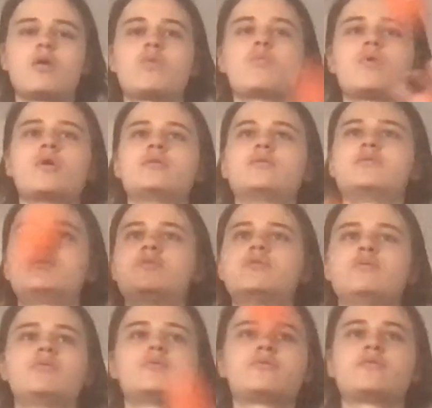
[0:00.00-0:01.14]
1,
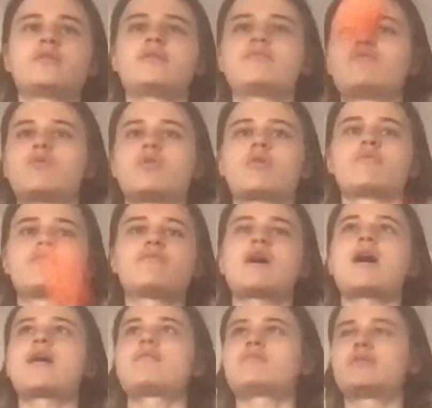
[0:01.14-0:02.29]
2, 3, 4,
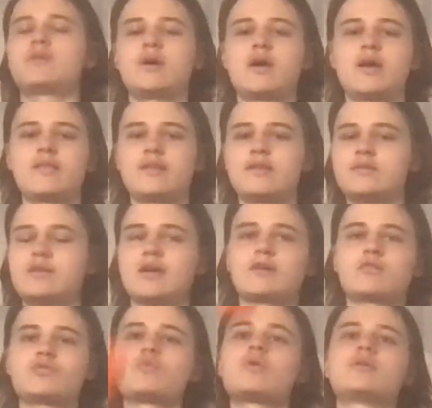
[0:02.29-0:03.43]
5, and then
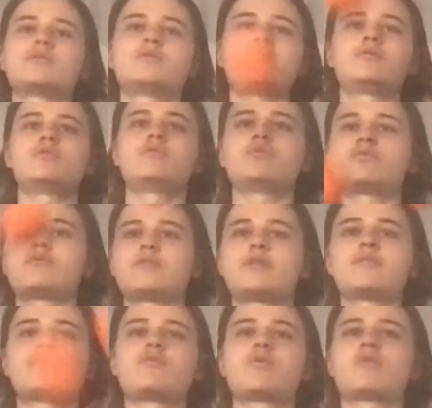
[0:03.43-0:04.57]
6, 1, 2, 3,
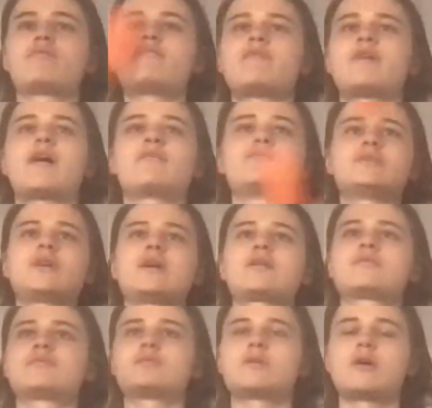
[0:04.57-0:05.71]
4, 5,
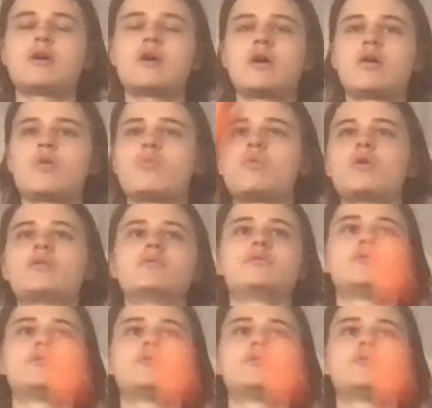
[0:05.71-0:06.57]
6, 1,